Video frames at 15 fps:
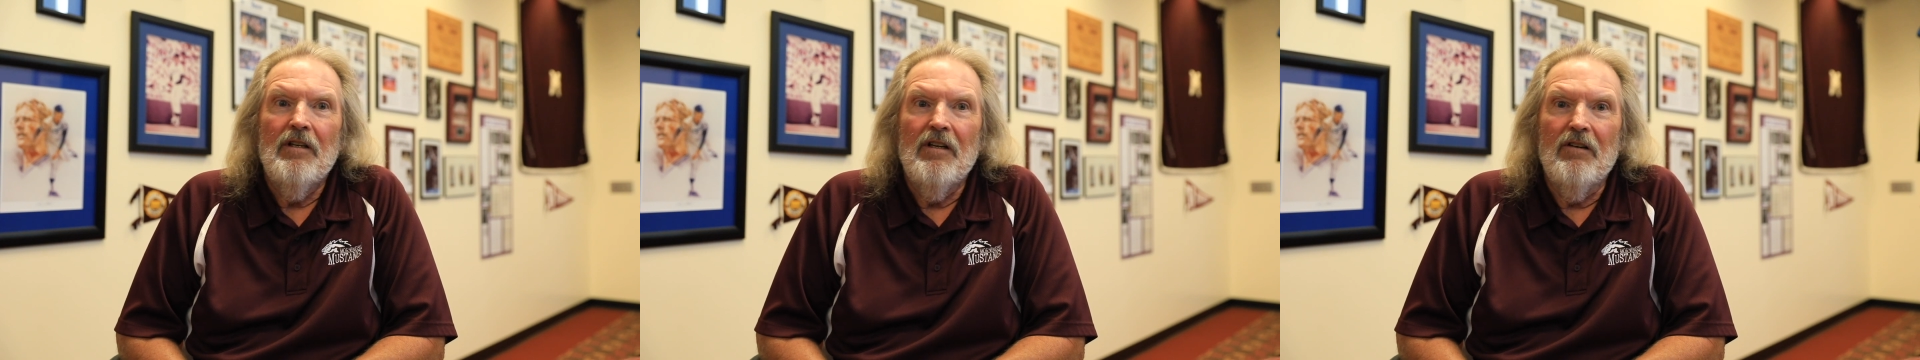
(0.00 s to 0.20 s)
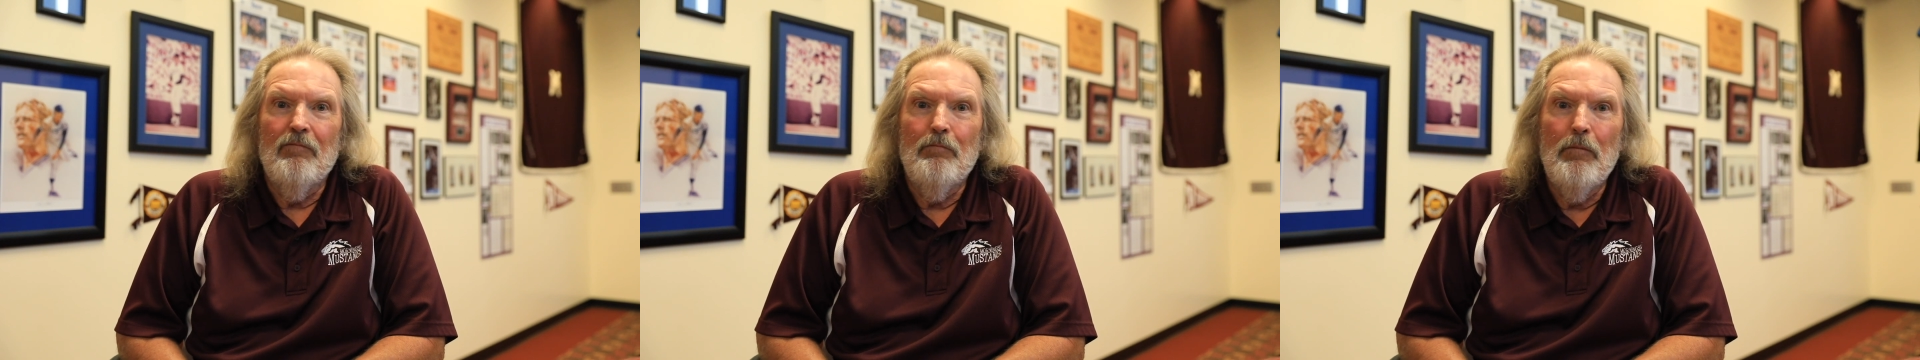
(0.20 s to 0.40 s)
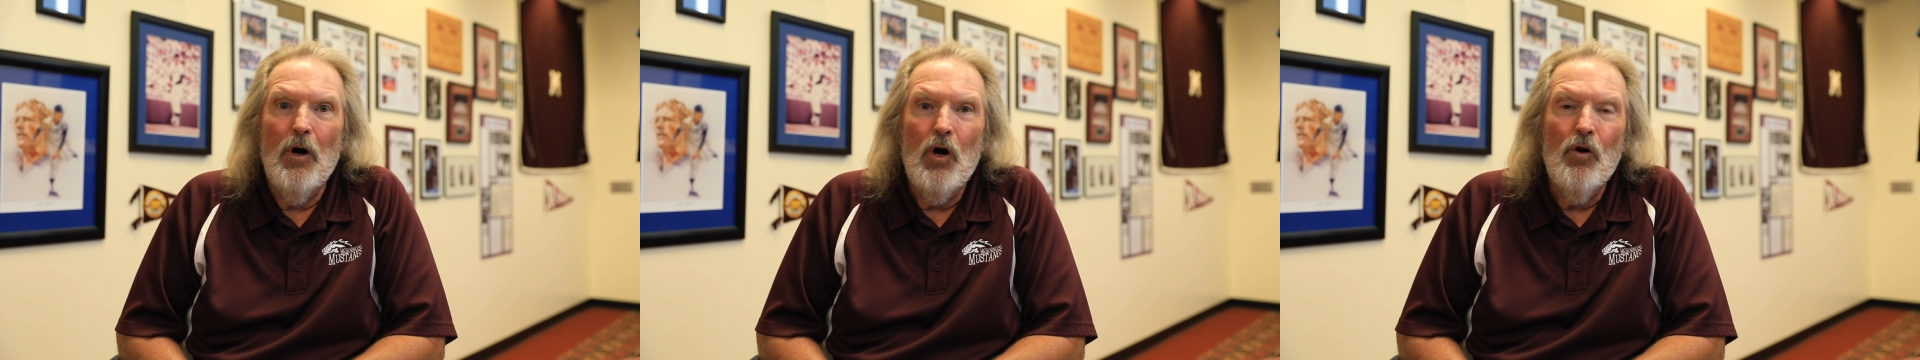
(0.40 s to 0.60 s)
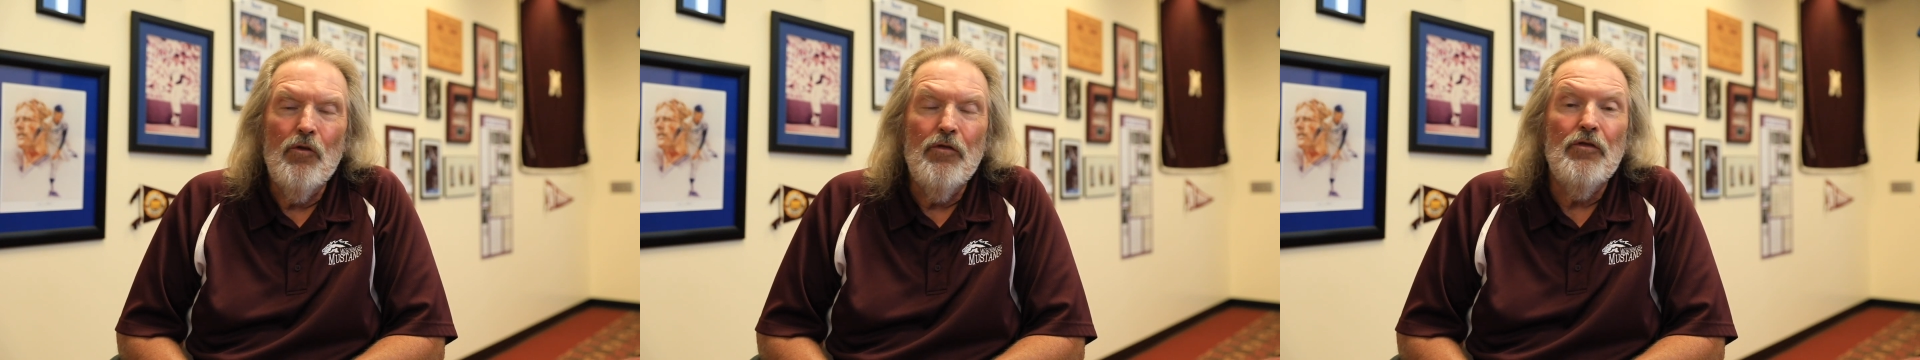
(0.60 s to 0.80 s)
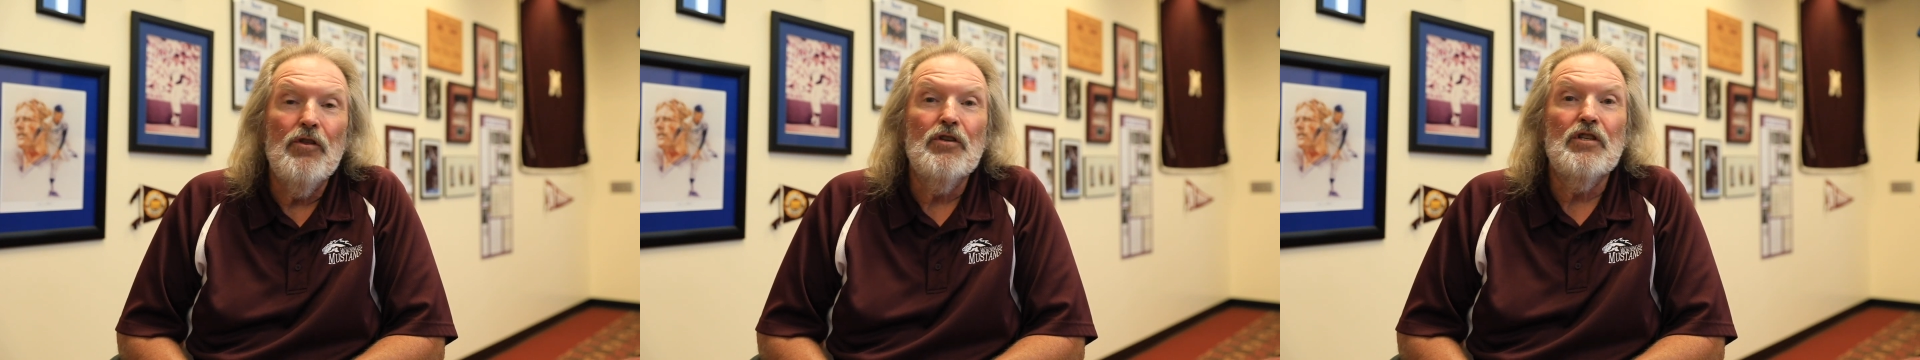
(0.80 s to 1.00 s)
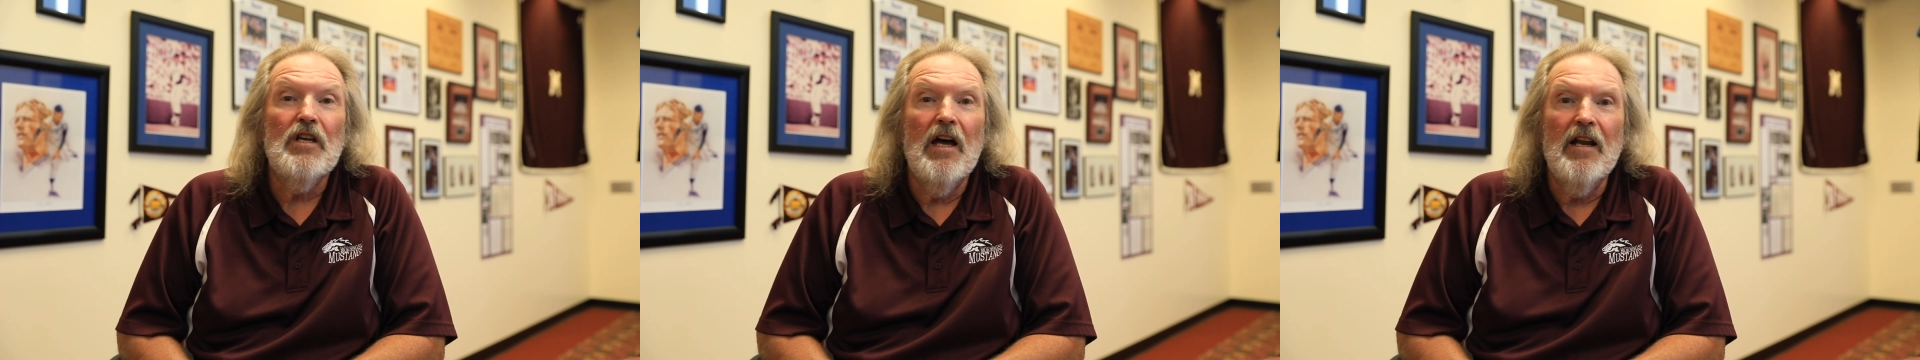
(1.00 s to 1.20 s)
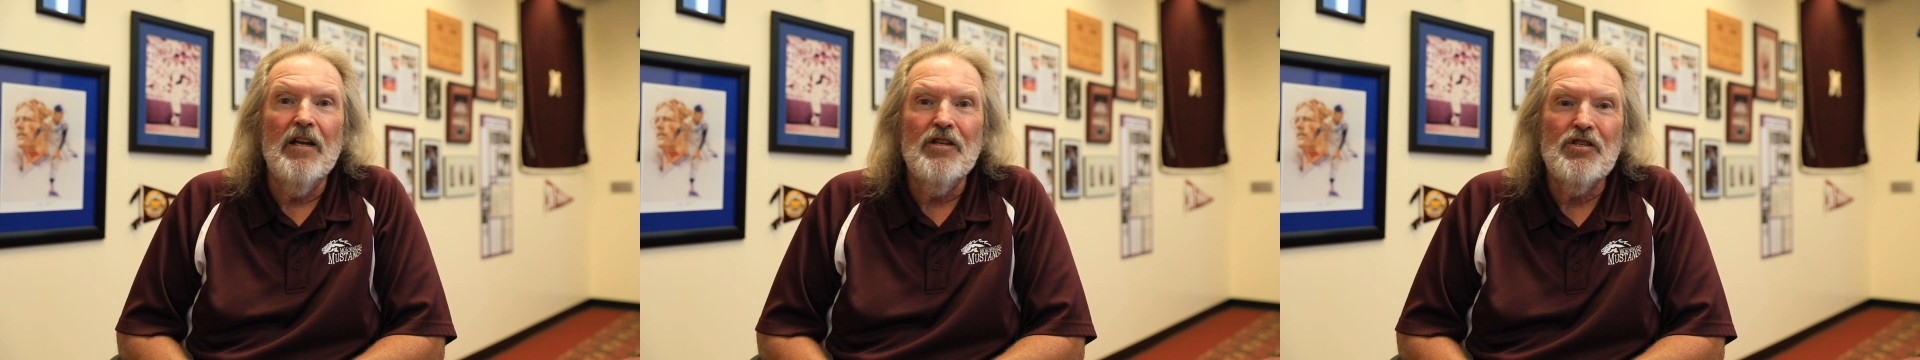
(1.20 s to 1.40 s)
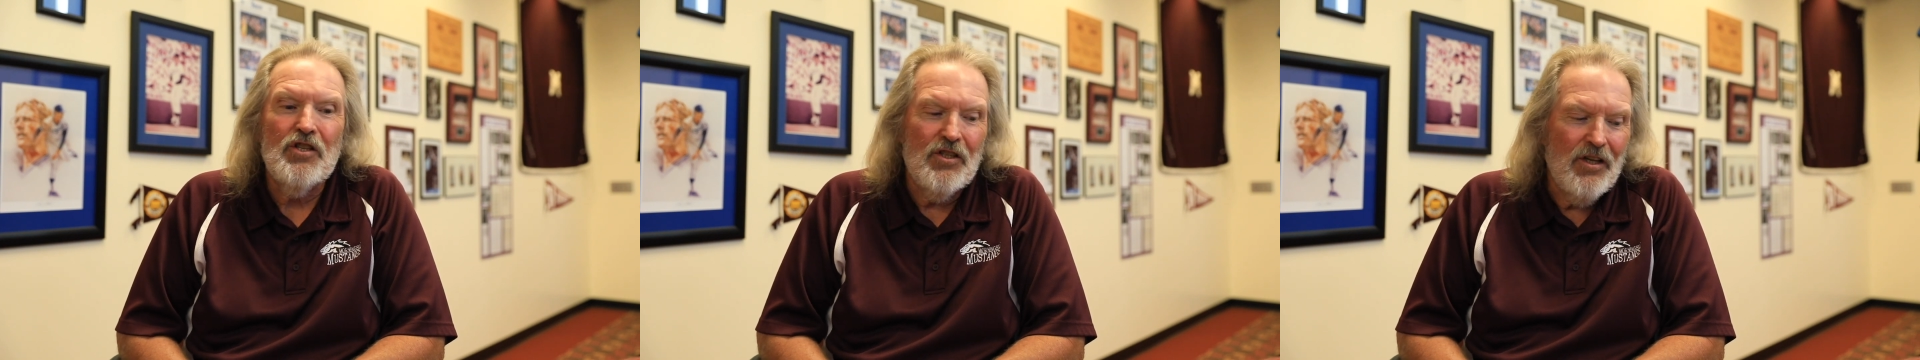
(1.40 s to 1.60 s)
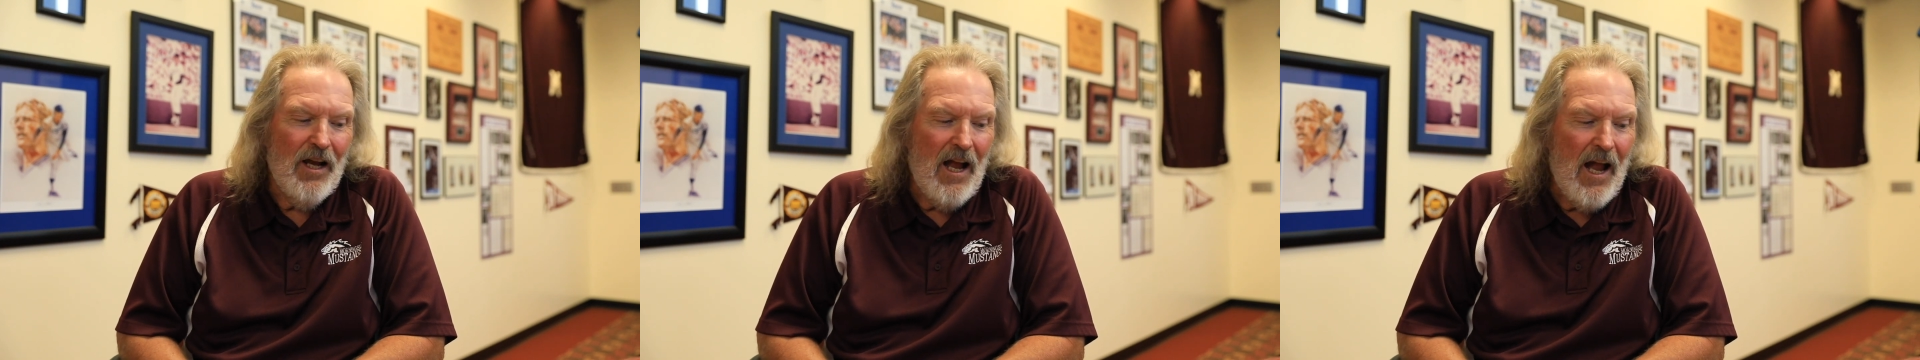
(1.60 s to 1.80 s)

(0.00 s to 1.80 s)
of both the tennis